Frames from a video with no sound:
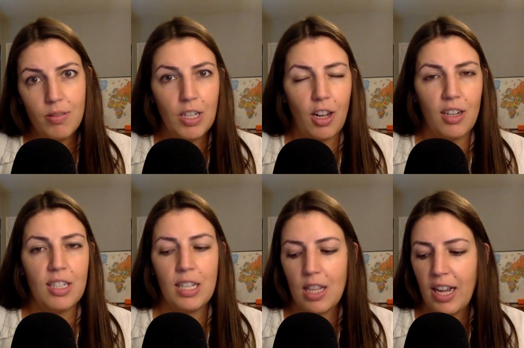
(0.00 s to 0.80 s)
an
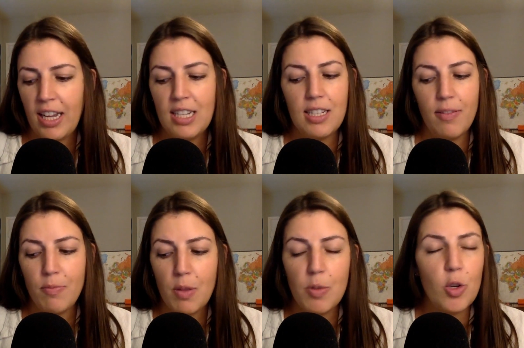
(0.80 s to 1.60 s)
auditing client is if
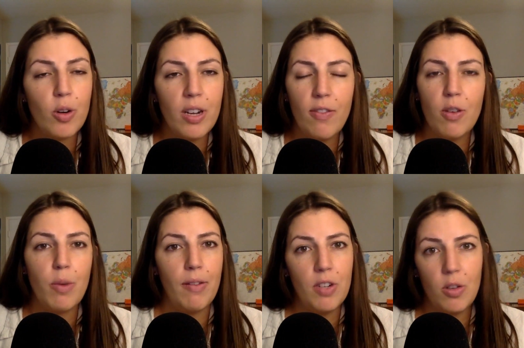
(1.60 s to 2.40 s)
the majority of their
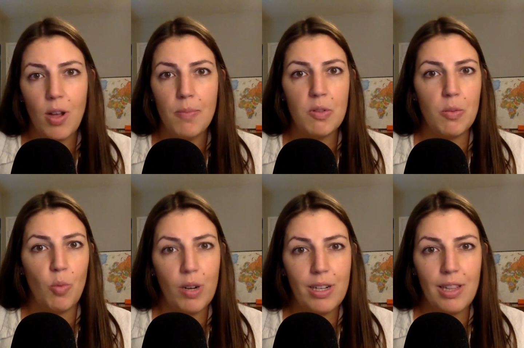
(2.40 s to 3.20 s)
revenue comes from
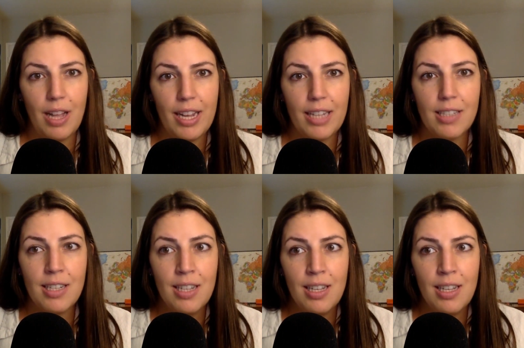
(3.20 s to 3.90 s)
one client.